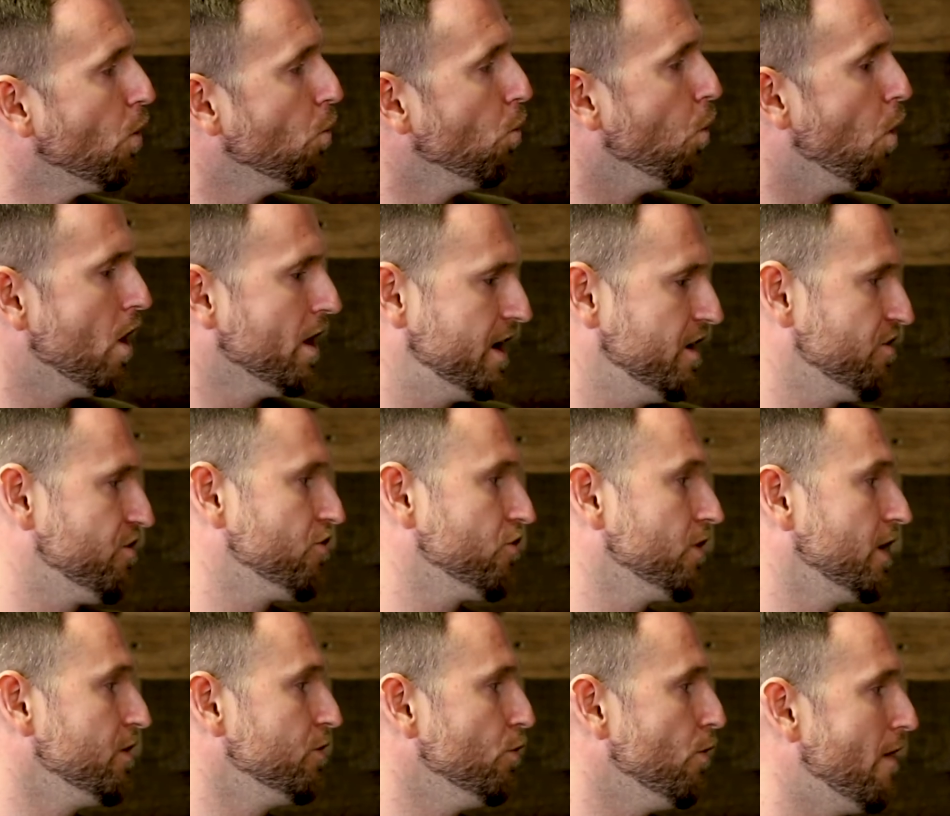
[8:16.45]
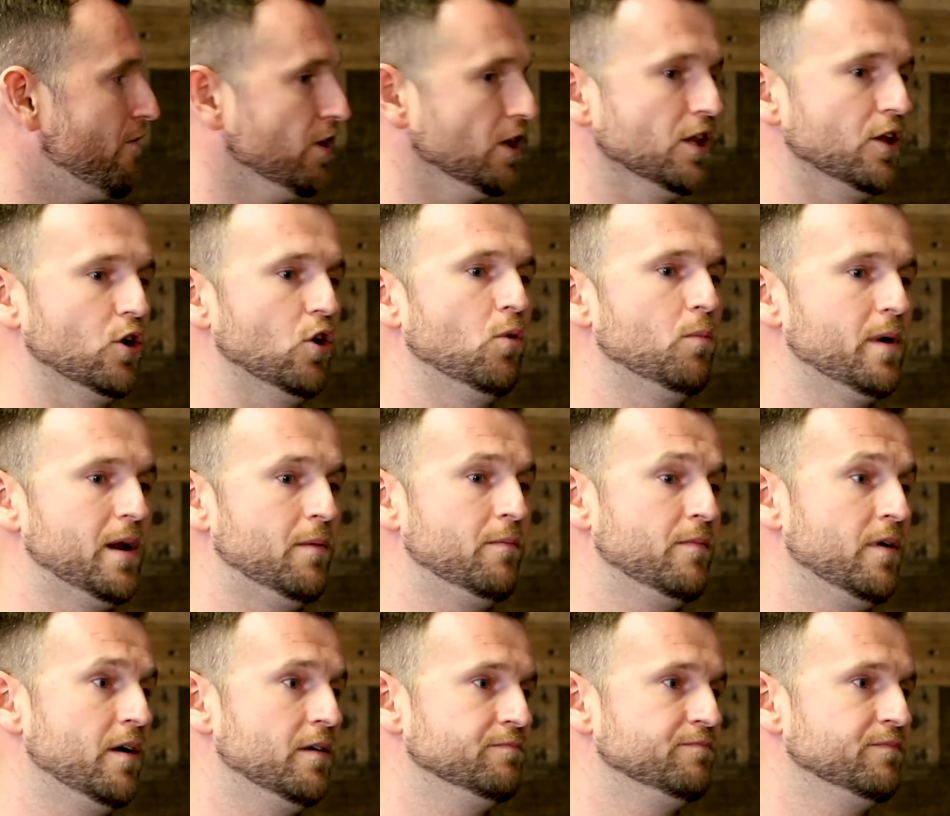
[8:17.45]
One concern I do have a little bit
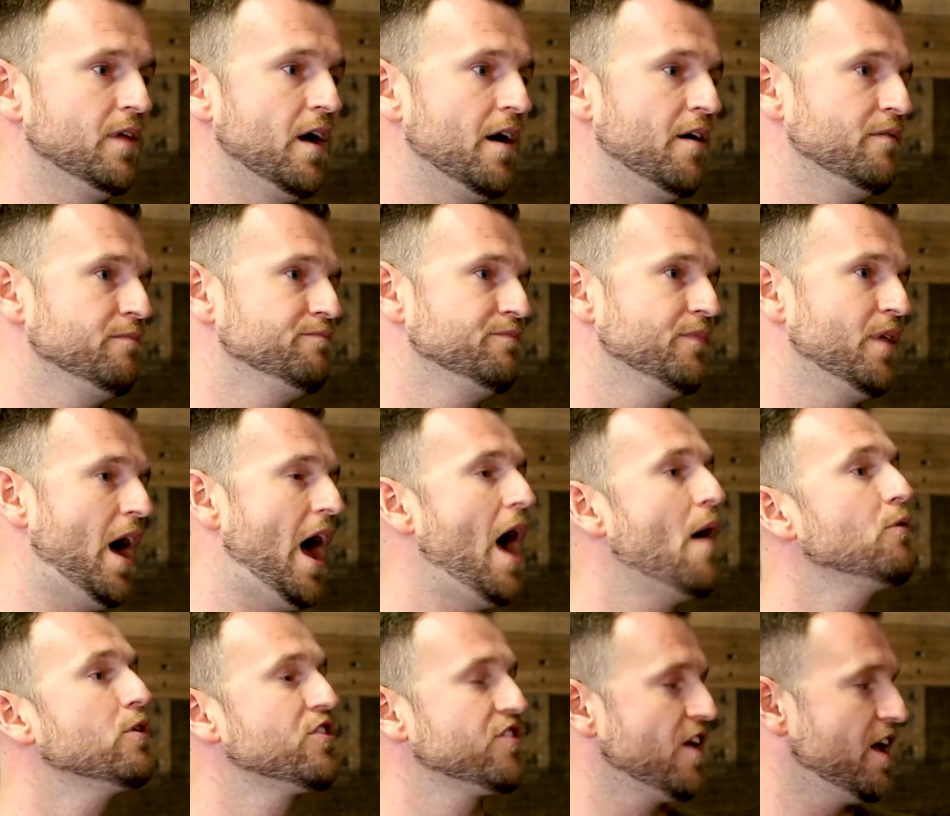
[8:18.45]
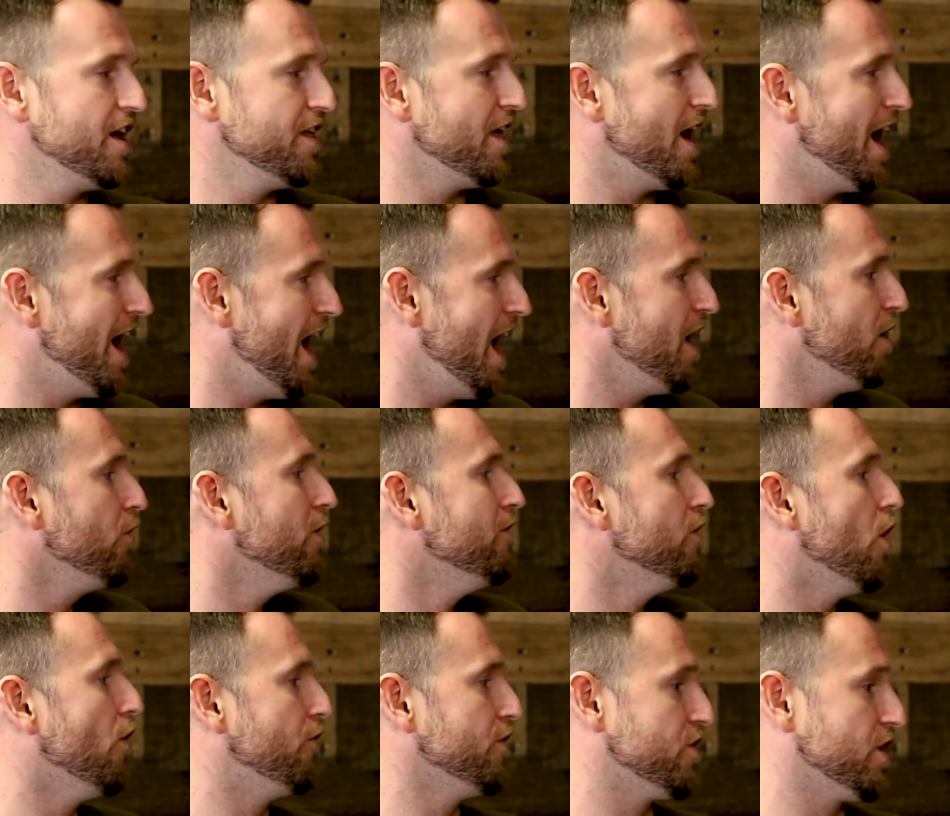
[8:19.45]
of, I would say, I don't
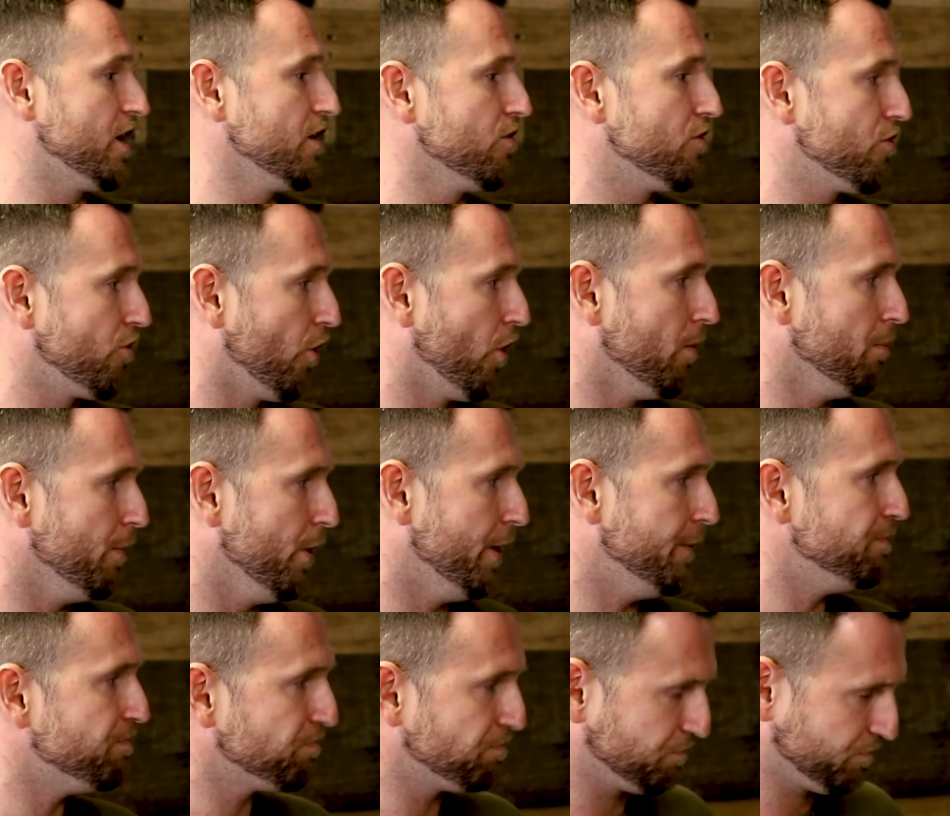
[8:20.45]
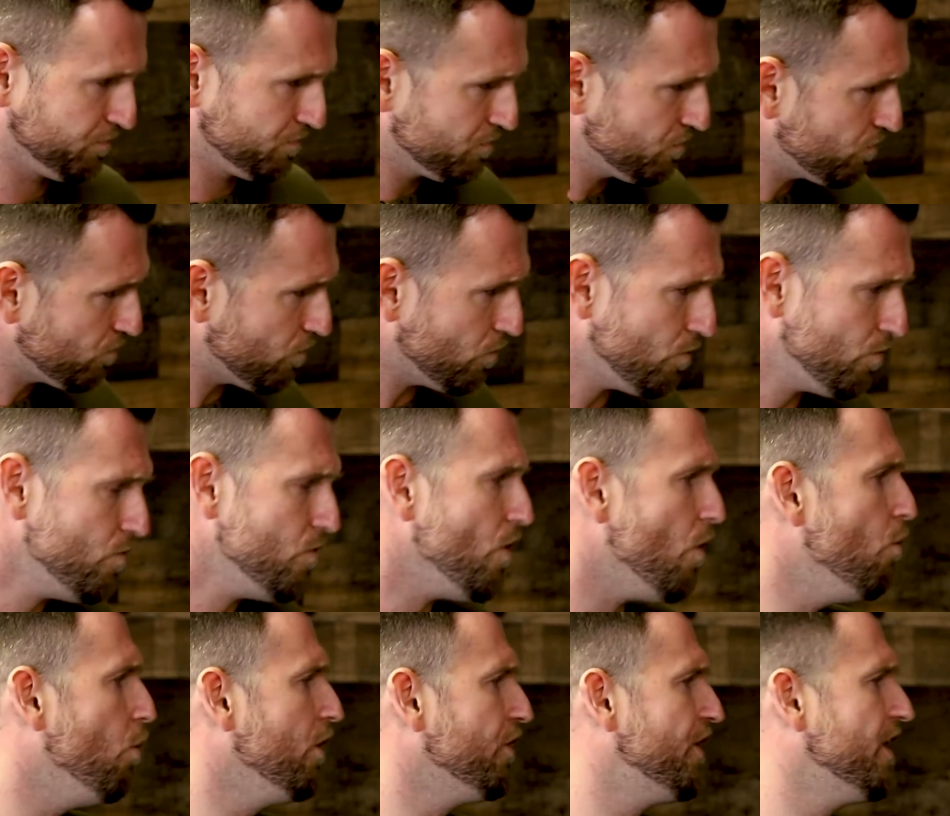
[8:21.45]
even know if it's a concern, but
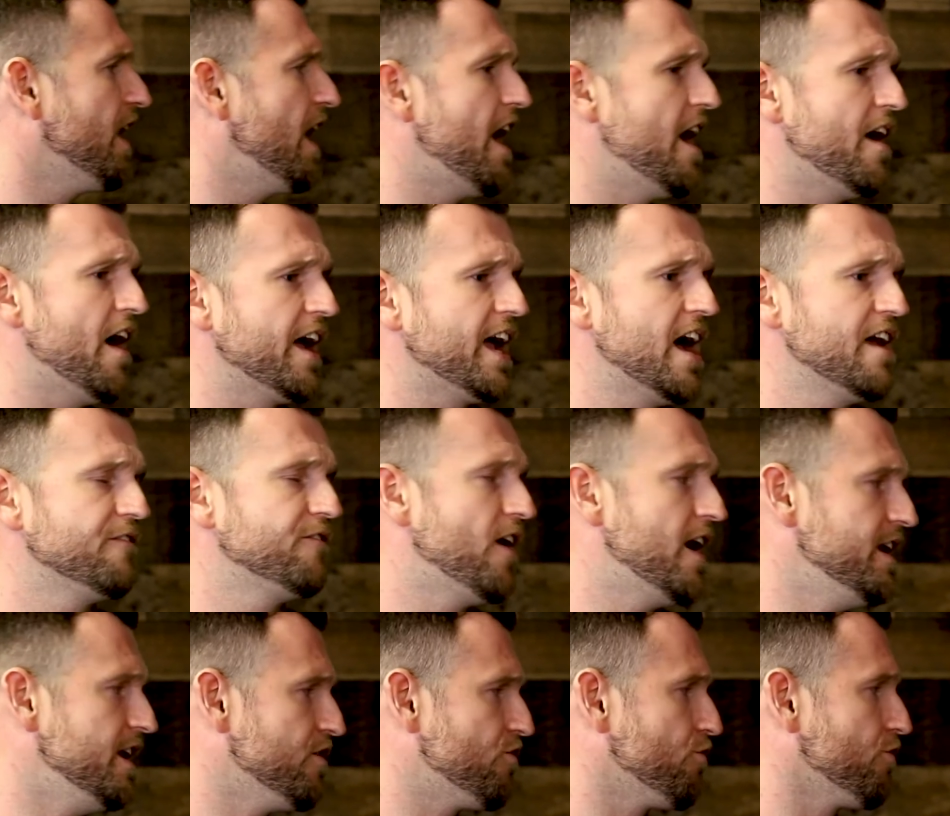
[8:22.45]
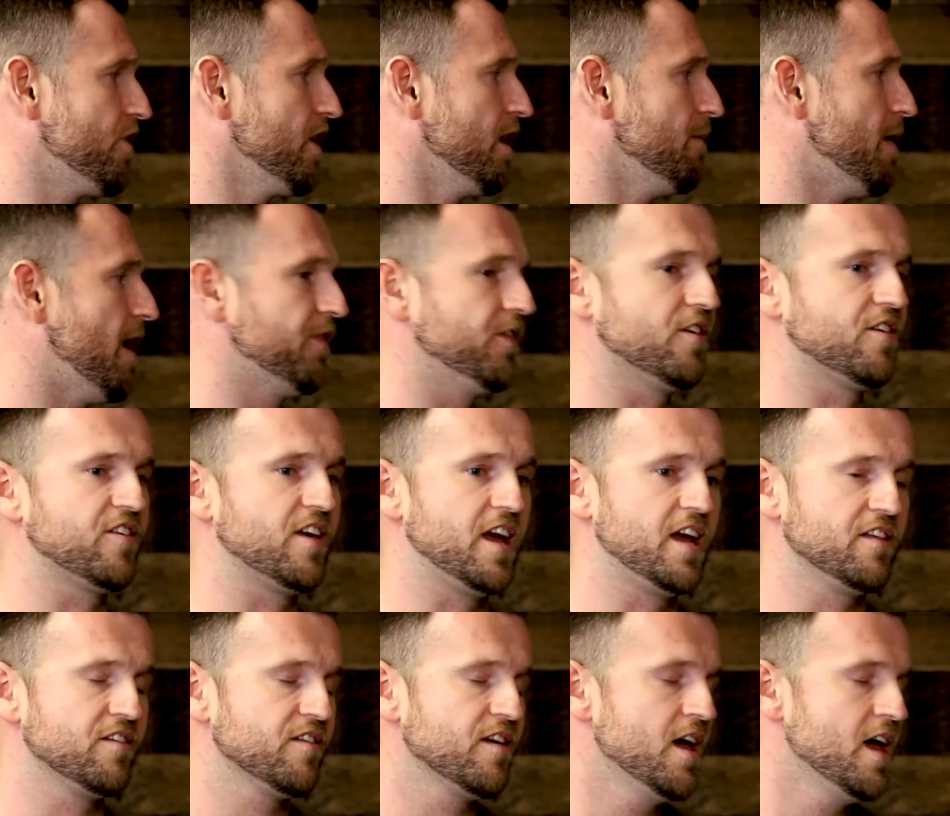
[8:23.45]
one thing I kind of find interesting about the
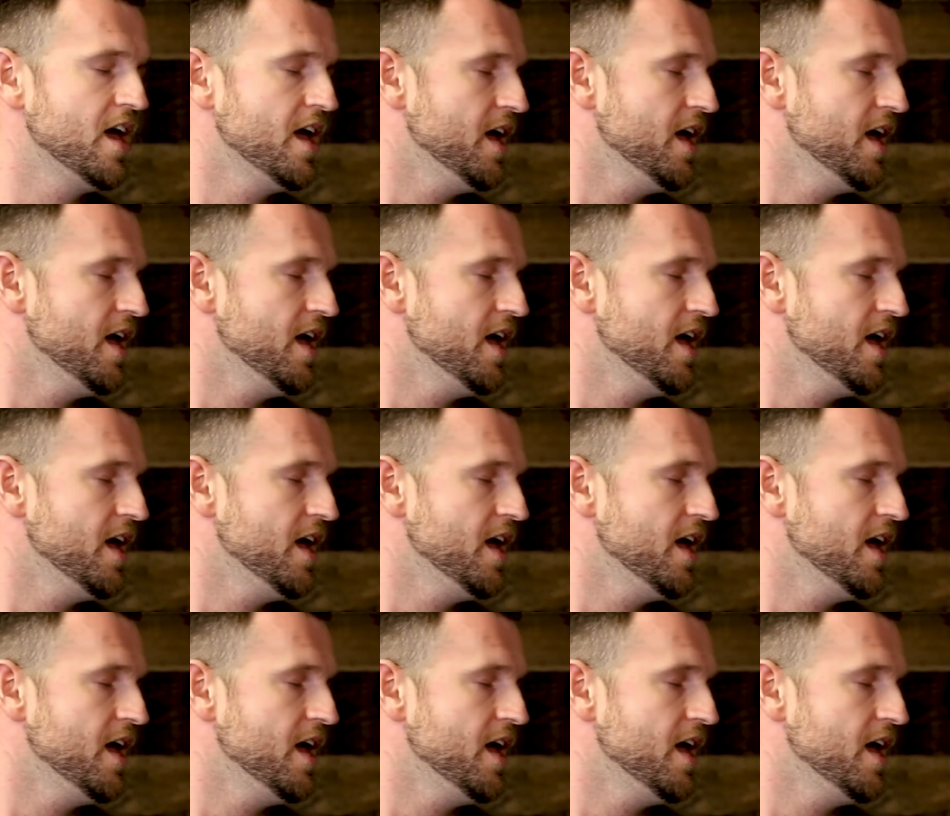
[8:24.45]
Saints.